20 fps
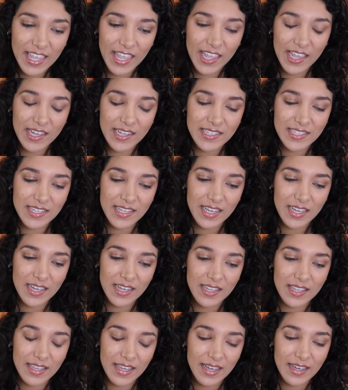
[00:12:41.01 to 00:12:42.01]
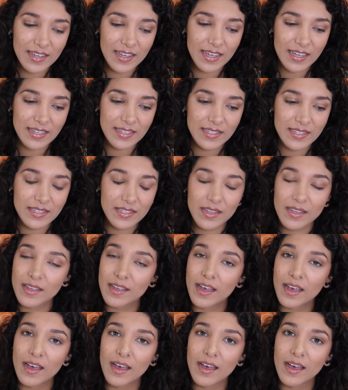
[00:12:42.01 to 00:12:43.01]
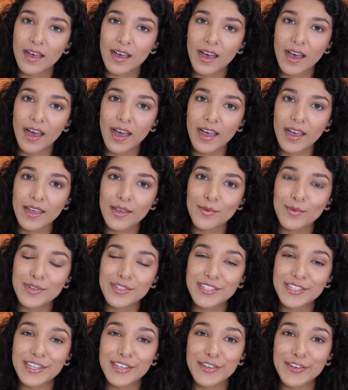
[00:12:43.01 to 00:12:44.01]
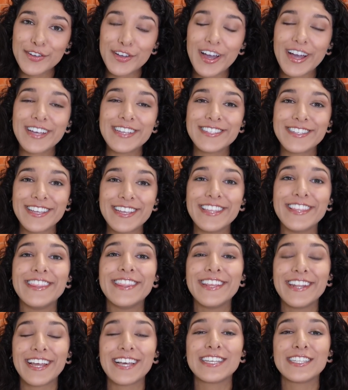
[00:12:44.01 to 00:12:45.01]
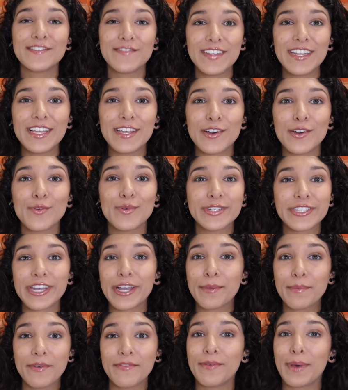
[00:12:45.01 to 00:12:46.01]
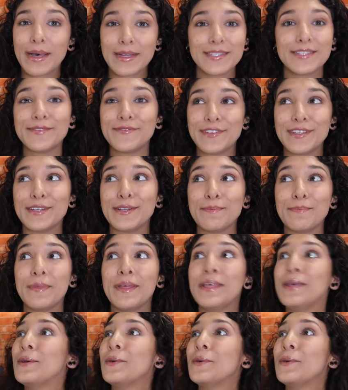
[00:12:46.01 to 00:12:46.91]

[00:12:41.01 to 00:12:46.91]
And yeah, guys, I will see you guys in the next video, which I'm about to film